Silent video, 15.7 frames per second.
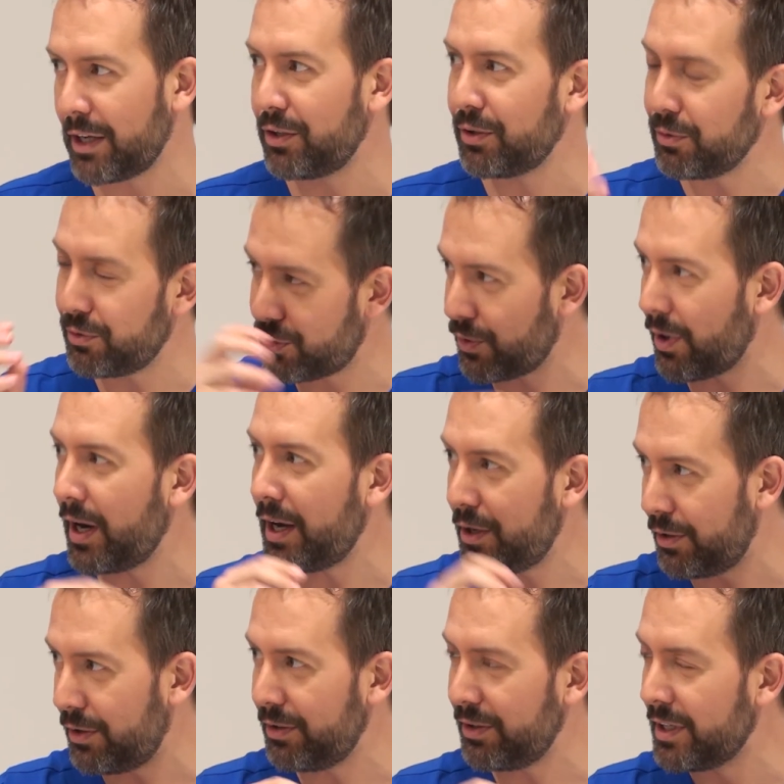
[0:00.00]
you could try it
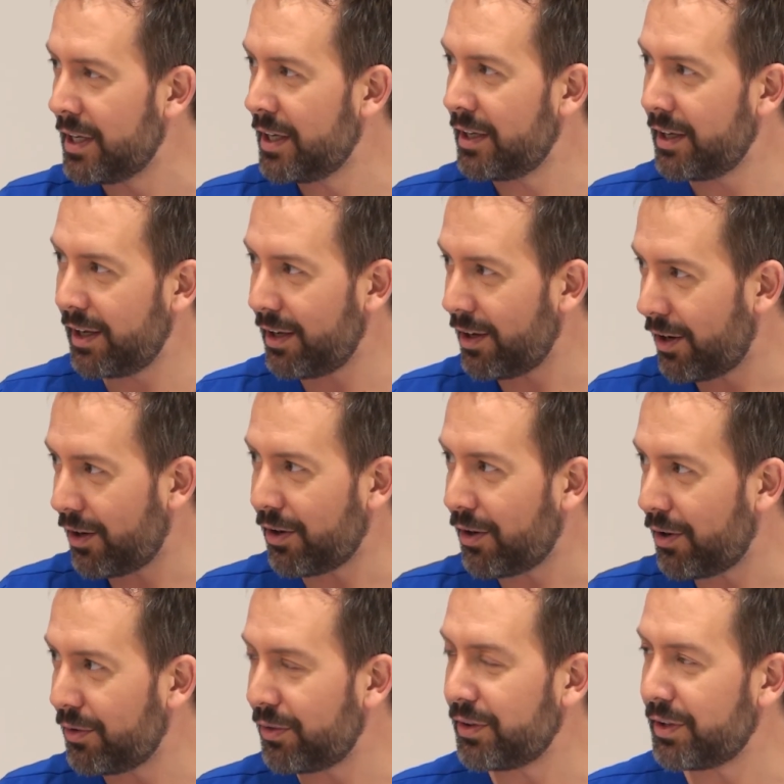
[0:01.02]

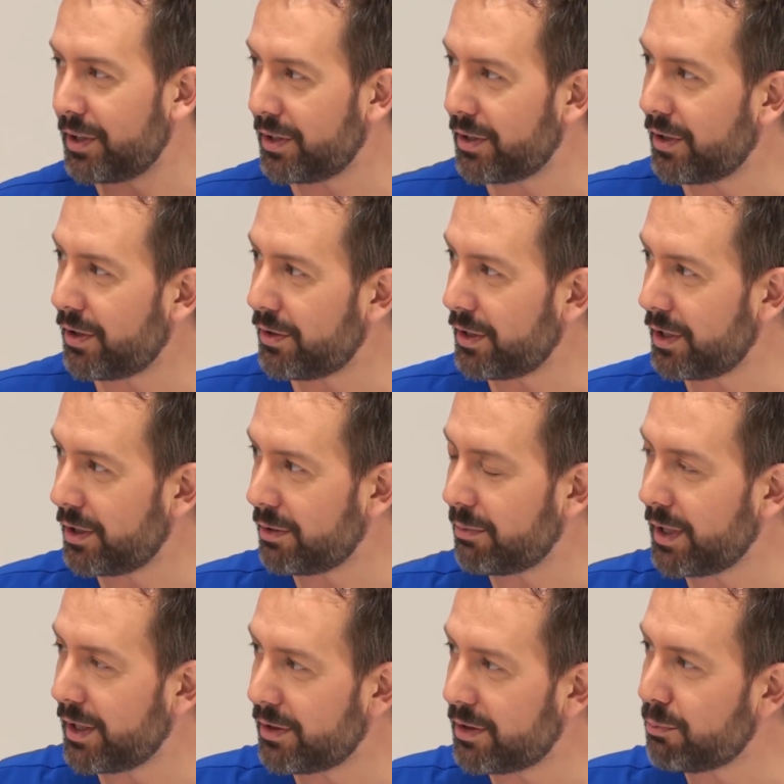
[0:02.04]
on
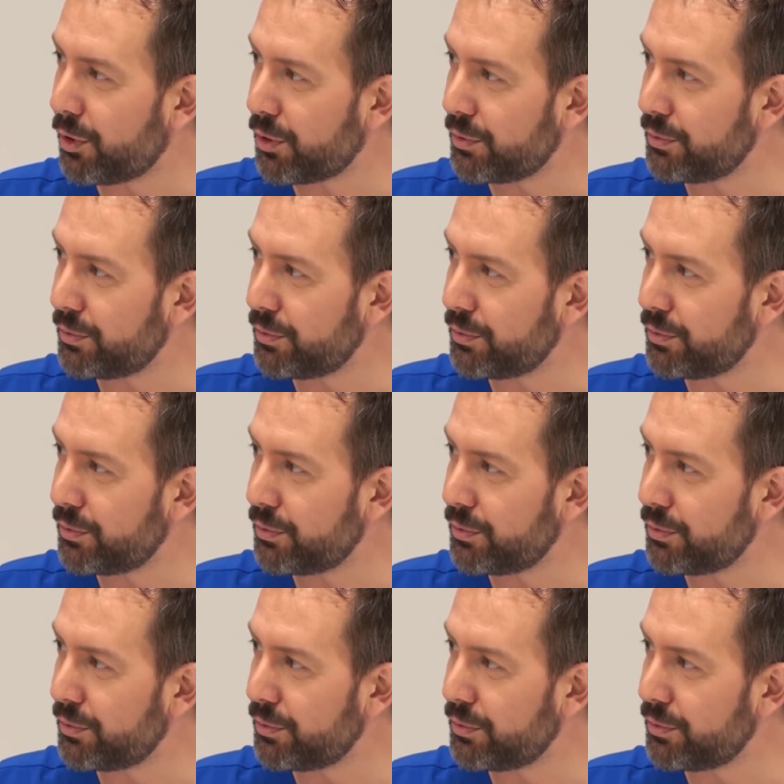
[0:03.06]
the model.